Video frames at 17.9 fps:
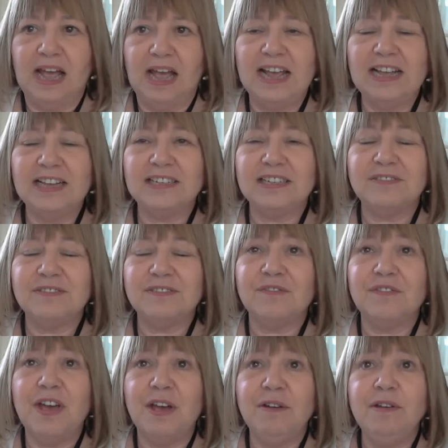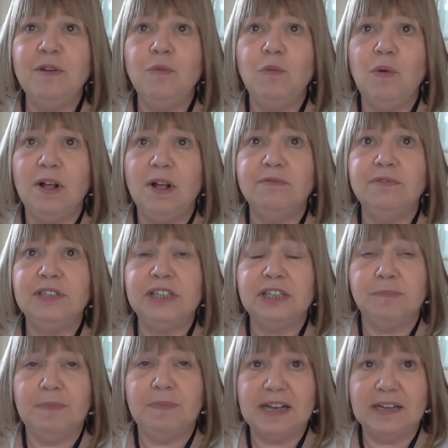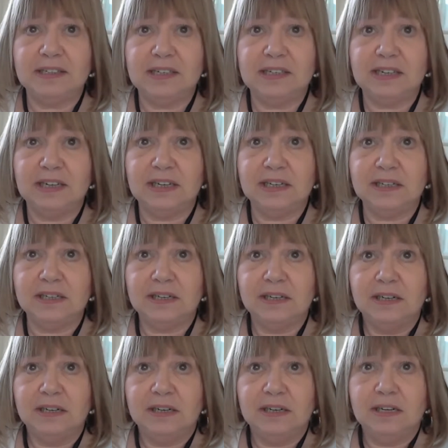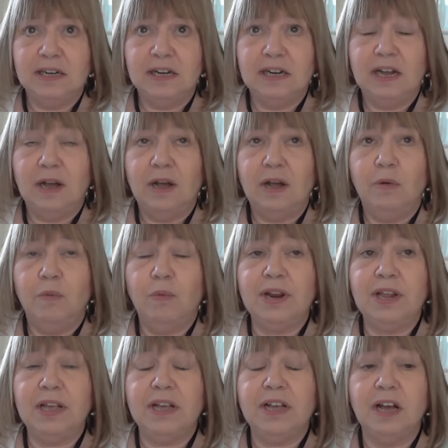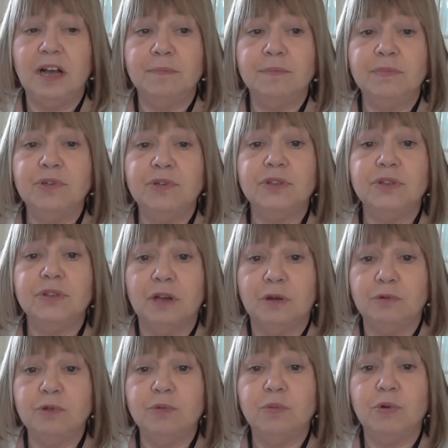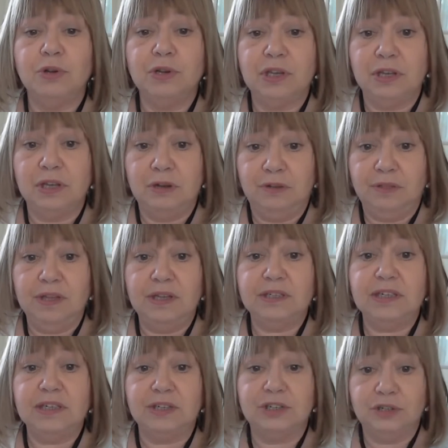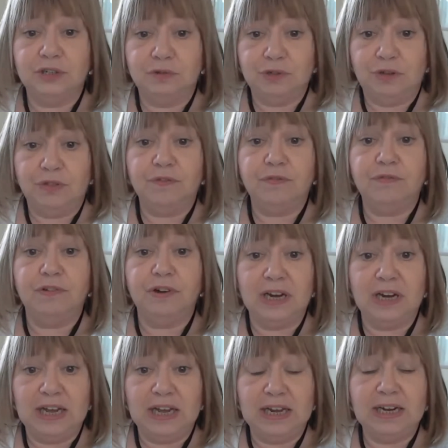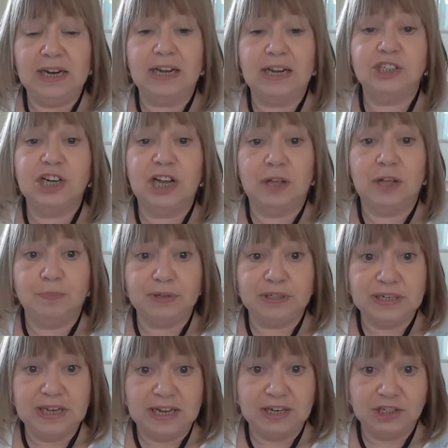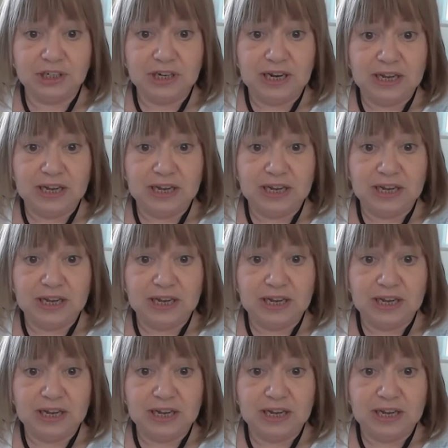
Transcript: It's very well respected when it comes to those working on these issues on the front line, like child protection